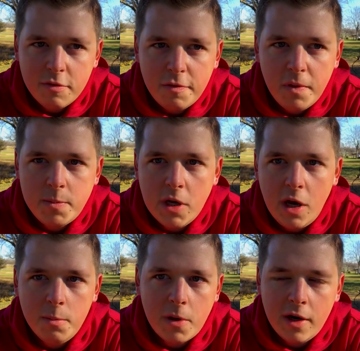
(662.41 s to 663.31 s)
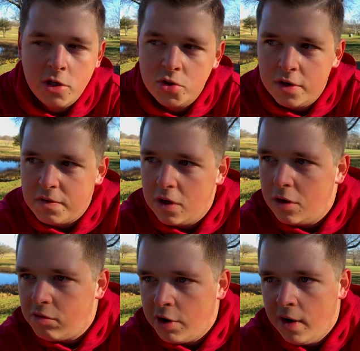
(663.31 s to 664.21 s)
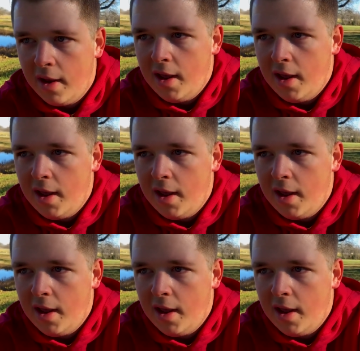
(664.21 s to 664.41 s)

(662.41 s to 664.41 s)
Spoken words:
flipped up, kind of drifted over,